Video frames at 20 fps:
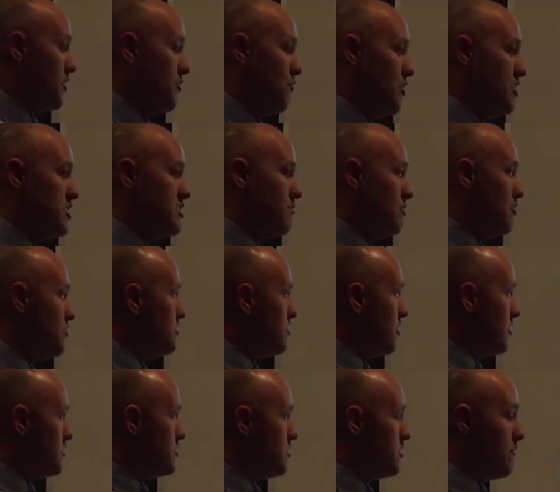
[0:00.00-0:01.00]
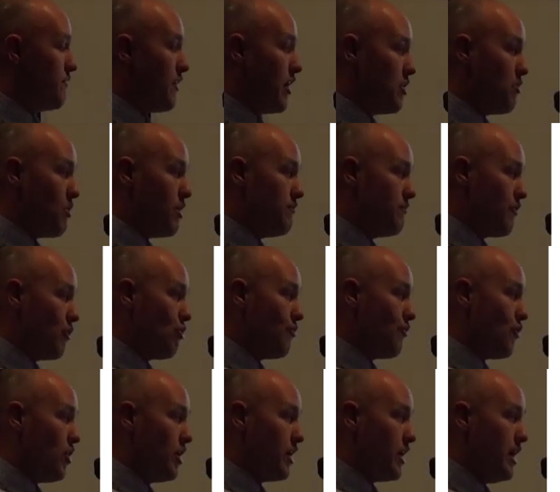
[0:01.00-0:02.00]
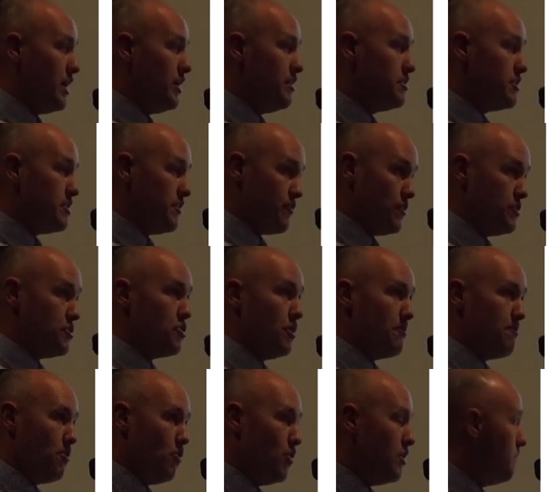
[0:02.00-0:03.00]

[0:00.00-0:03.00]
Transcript: reasonableness. So this is evaluate and verify again, different dot point.